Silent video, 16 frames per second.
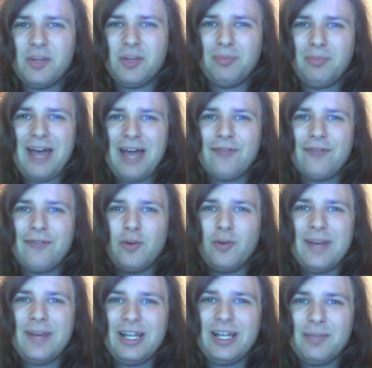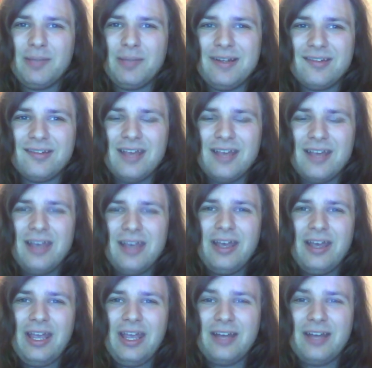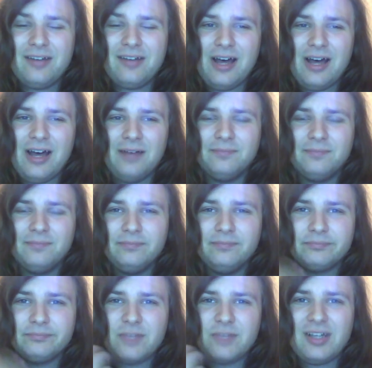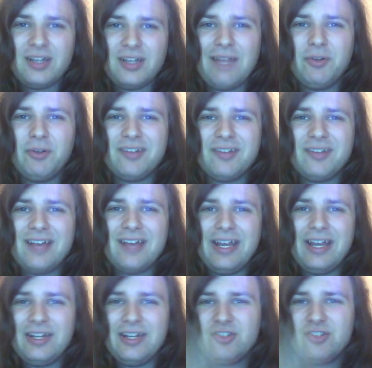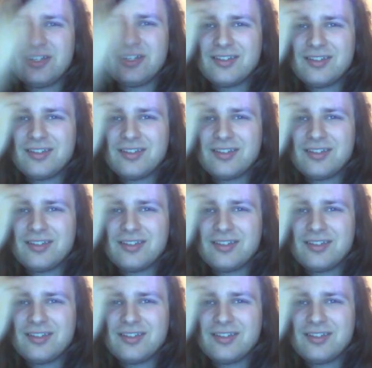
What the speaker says: the platforming elements and the level design is just